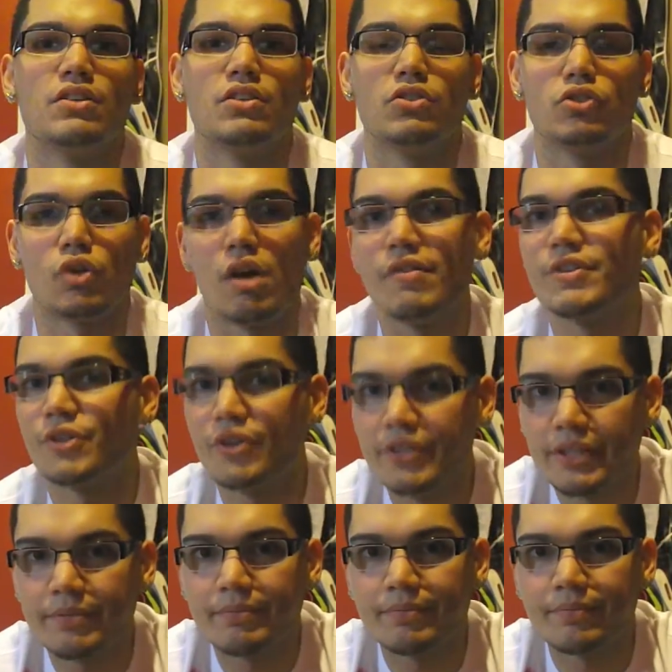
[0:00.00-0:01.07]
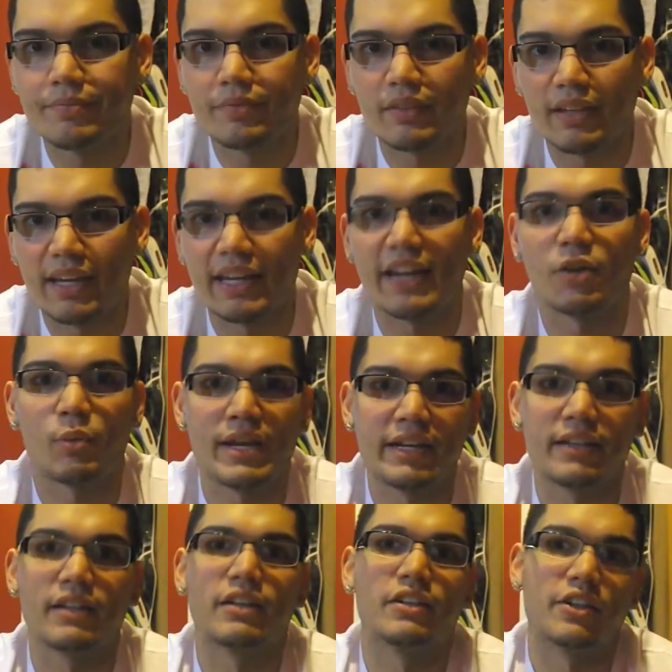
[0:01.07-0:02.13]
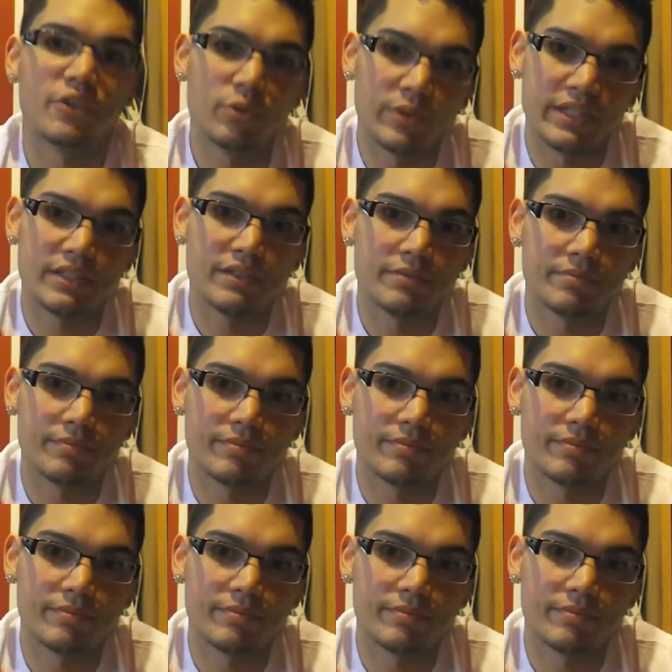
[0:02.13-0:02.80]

So I returned it and had to wait another week